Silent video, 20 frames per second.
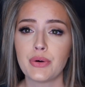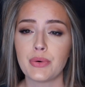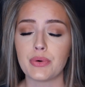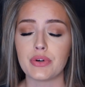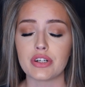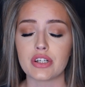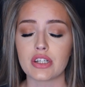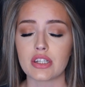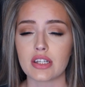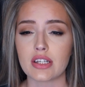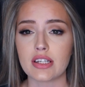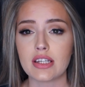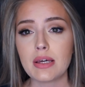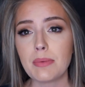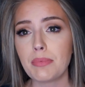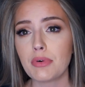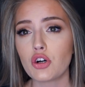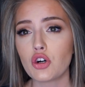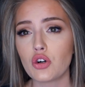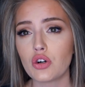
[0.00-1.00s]
which is a
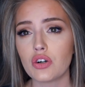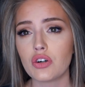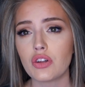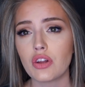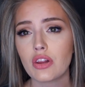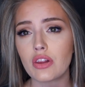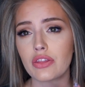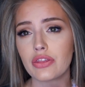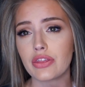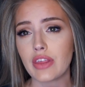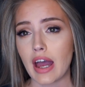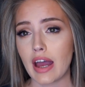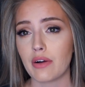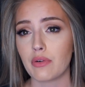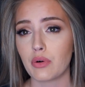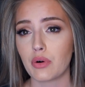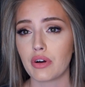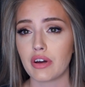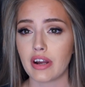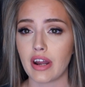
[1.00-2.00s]
typical
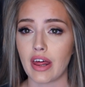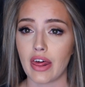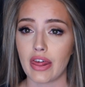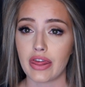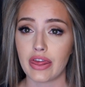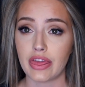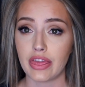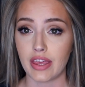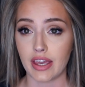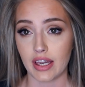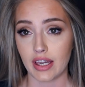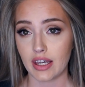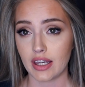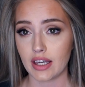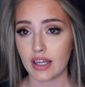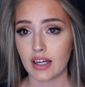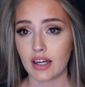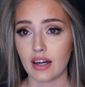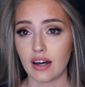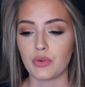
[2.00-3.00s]
thyroid thing.